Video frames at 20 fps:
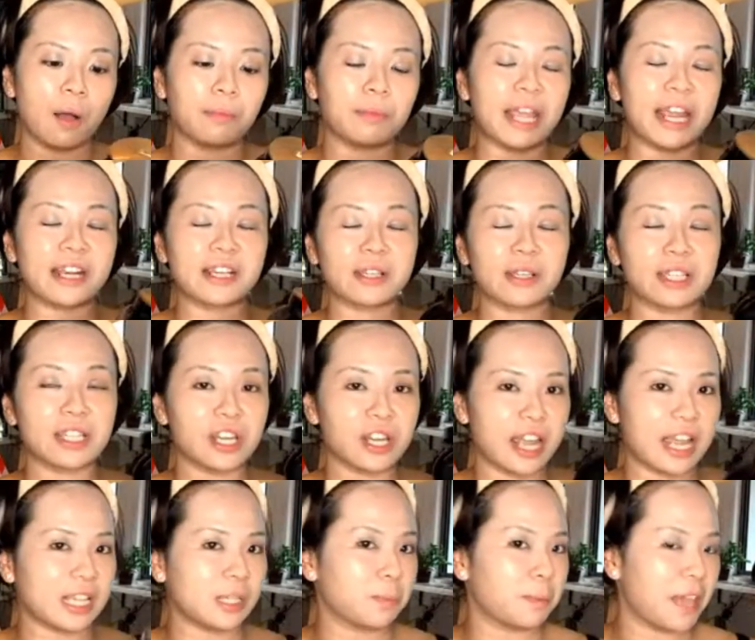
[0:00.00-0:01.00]
there is actually
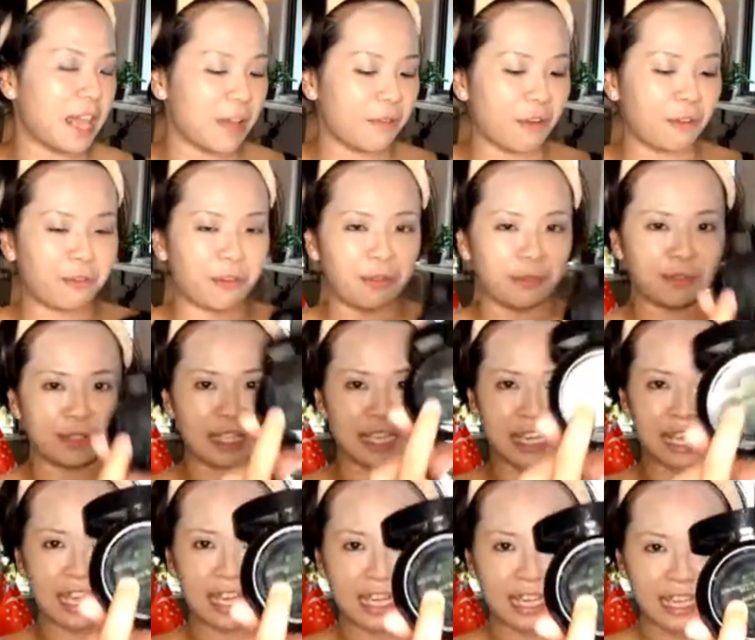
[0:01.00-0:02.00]
an SPF of
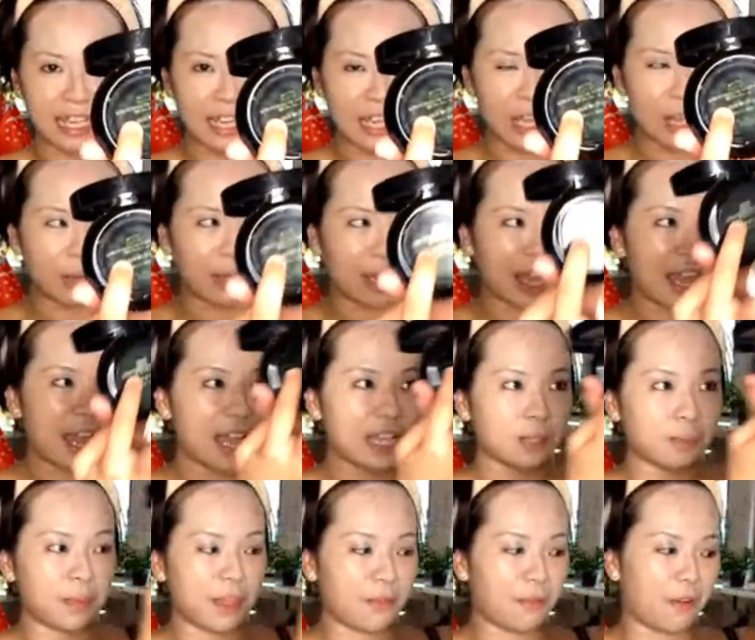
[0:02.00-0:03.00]
50, okay,
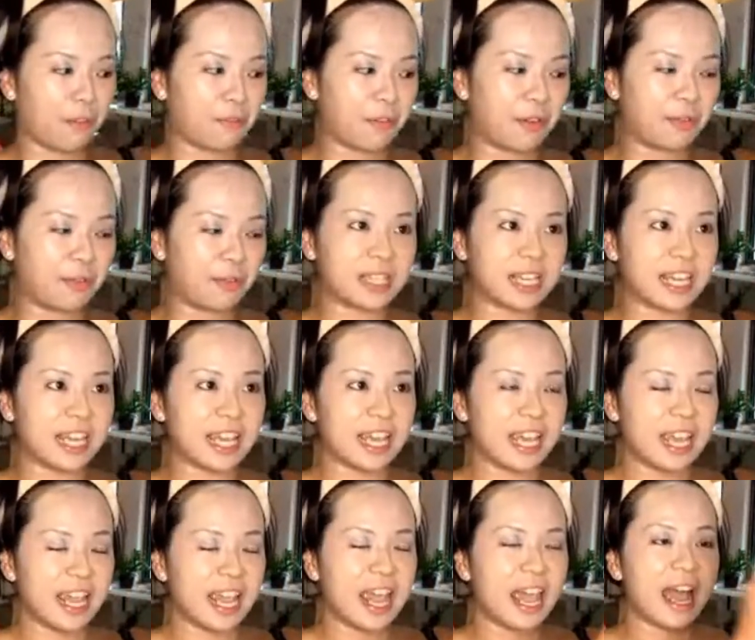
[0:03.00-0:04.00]
SPF of
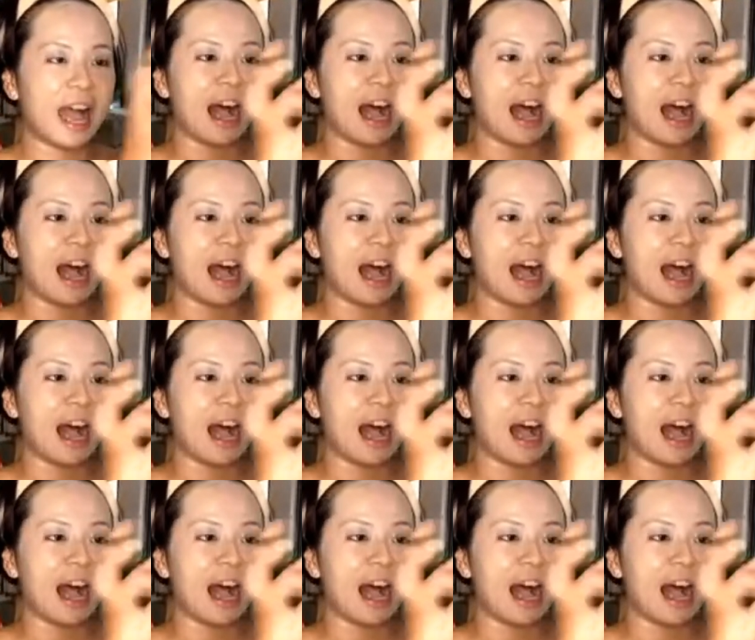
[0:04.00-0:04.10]
50